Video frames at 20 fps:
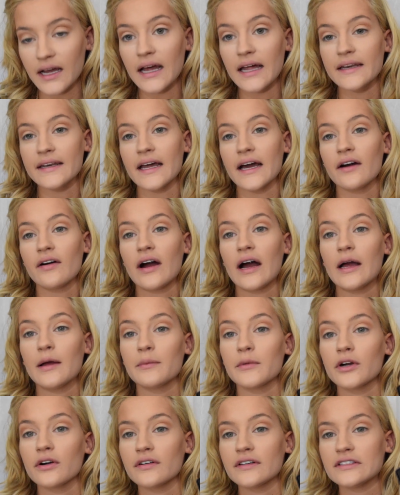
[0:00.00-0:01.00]
And now
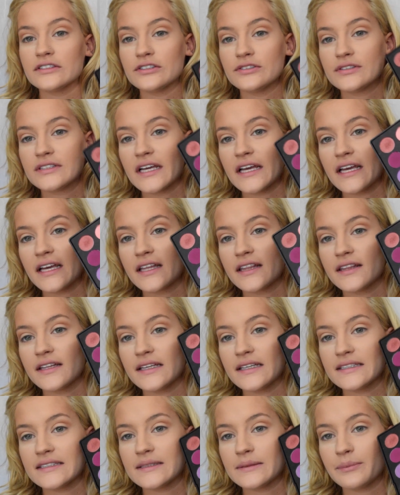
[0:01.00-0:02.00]
I'm going to take
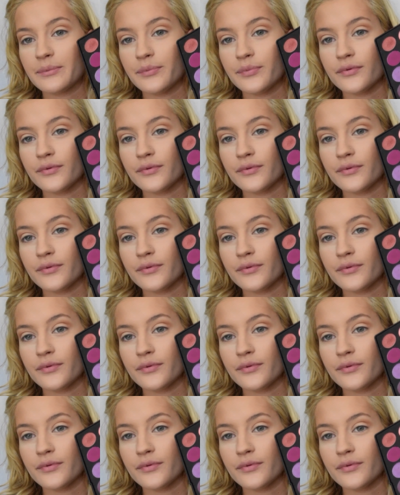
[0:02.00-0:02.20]
this